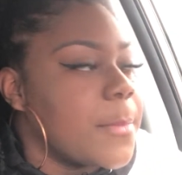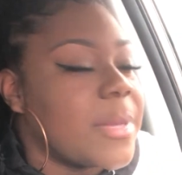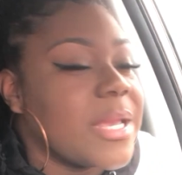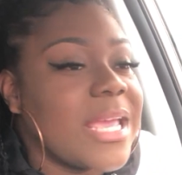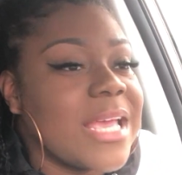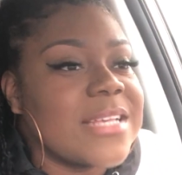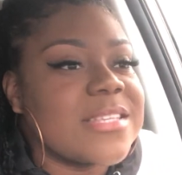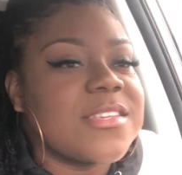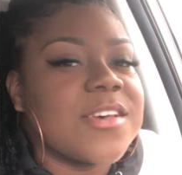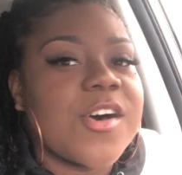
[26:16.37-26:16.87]
But
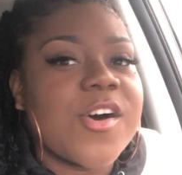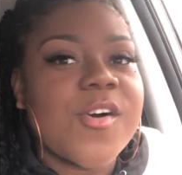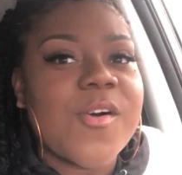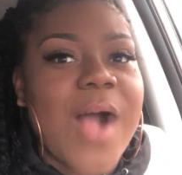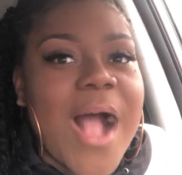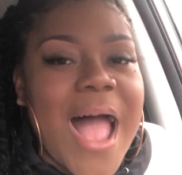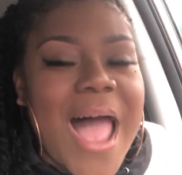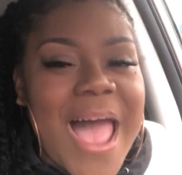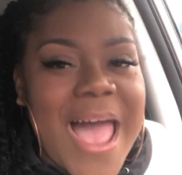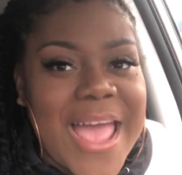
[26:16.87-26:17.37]
yeah,
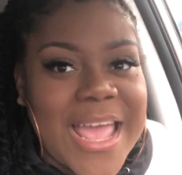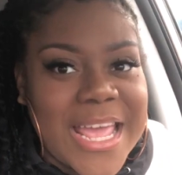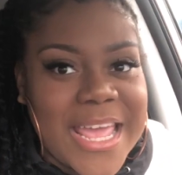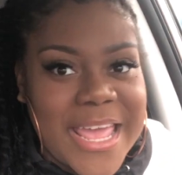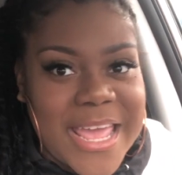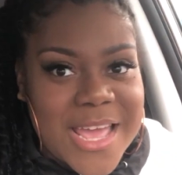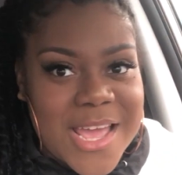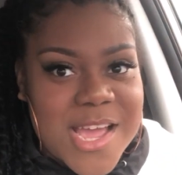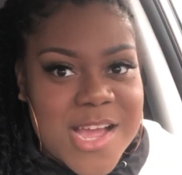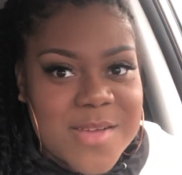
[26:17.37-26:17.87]
so I
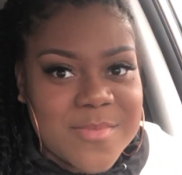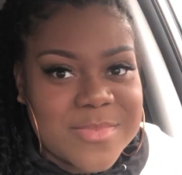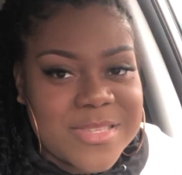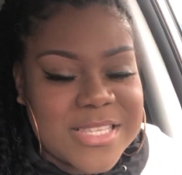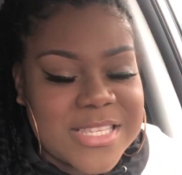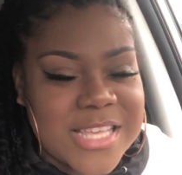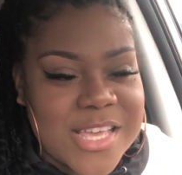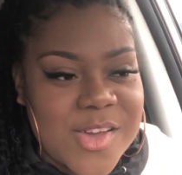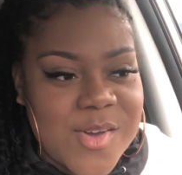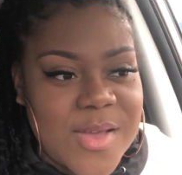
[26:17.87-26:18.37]
am
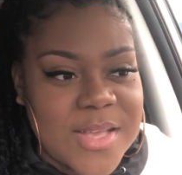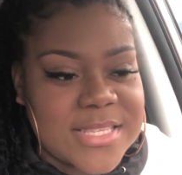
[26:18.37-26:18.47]
still